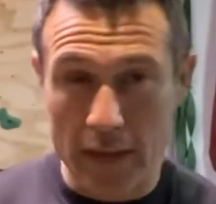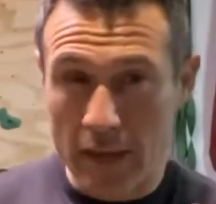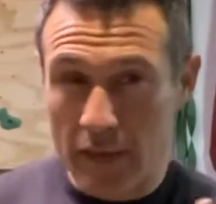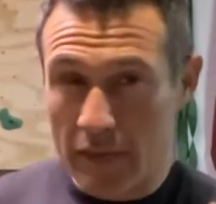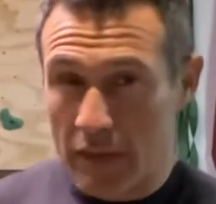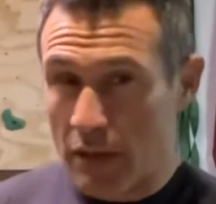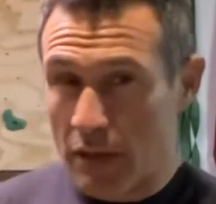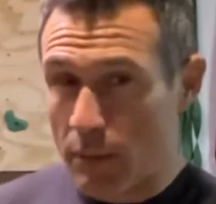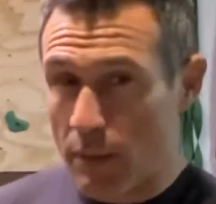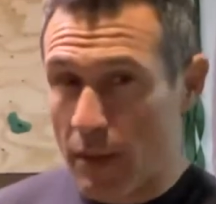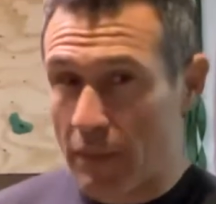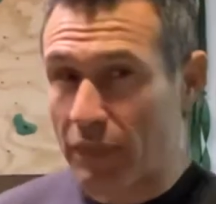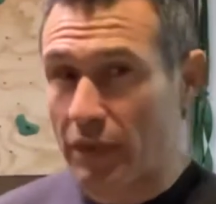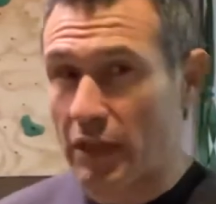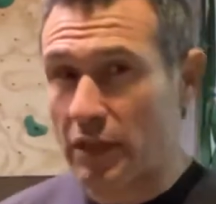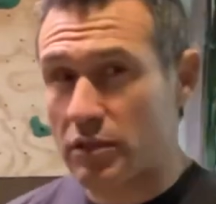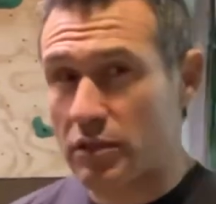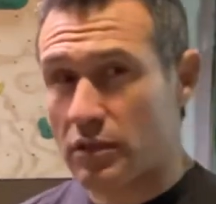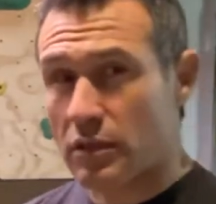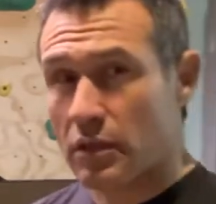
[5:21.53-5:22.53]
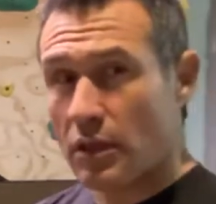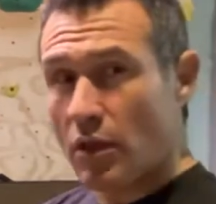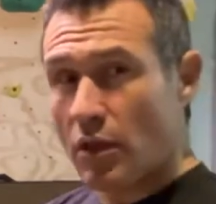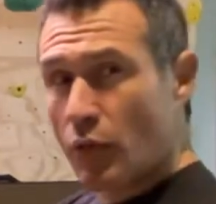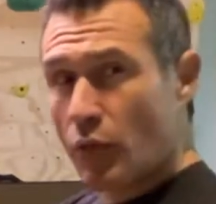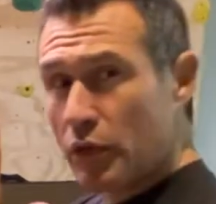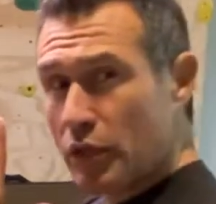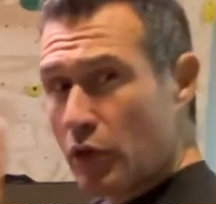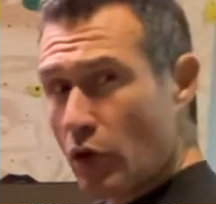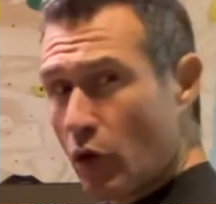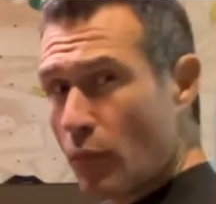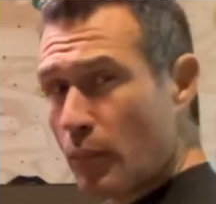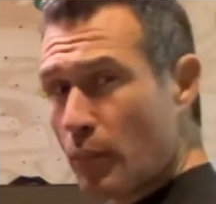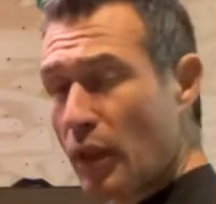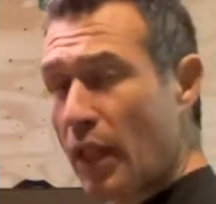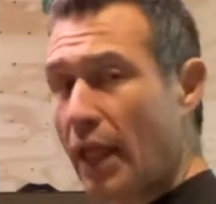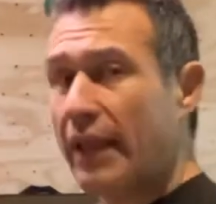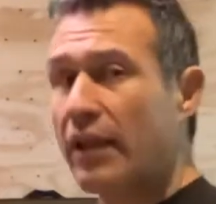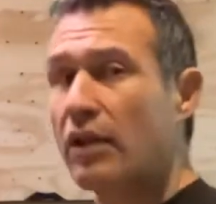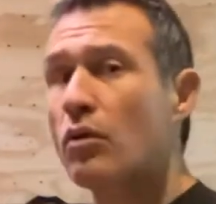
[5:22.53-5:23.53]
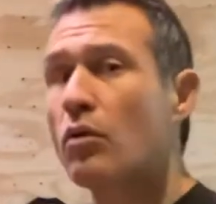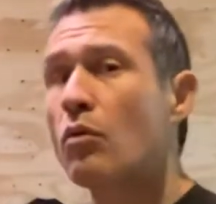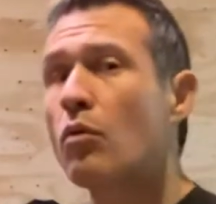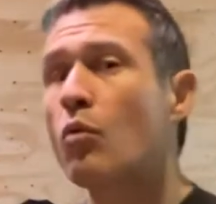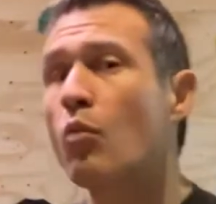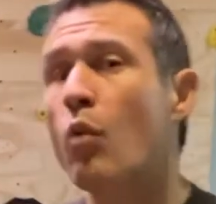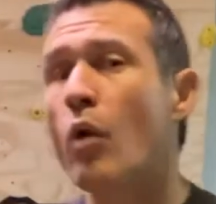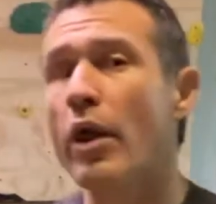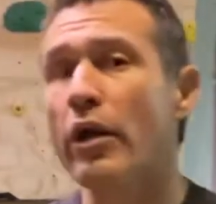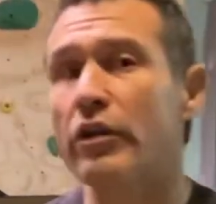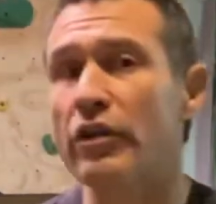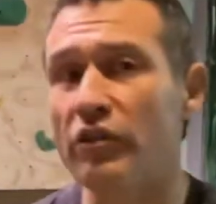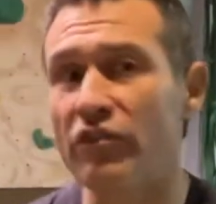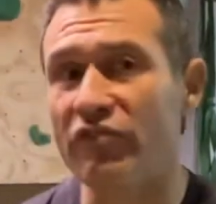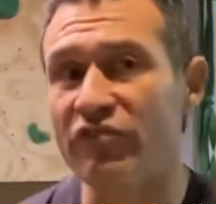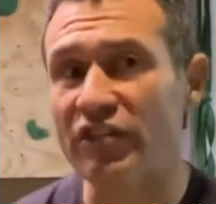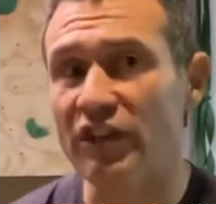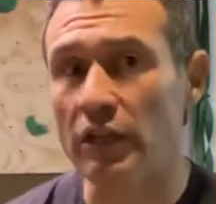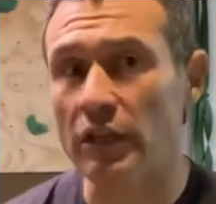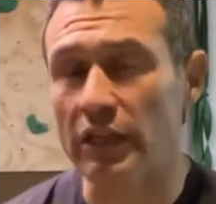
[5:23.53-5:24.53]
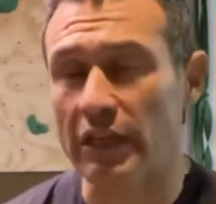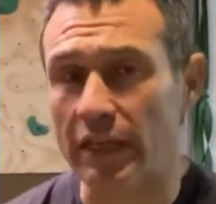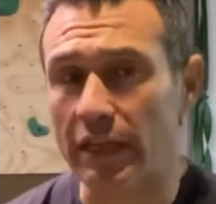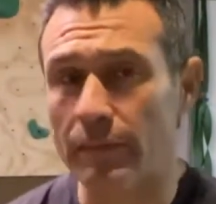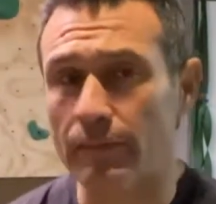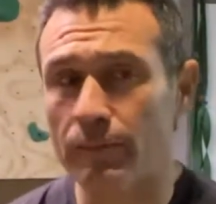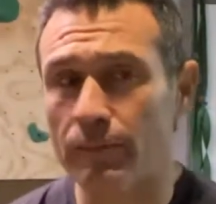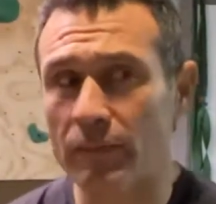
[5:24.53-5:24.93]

Think about this. When you go plank, where are you feeling it?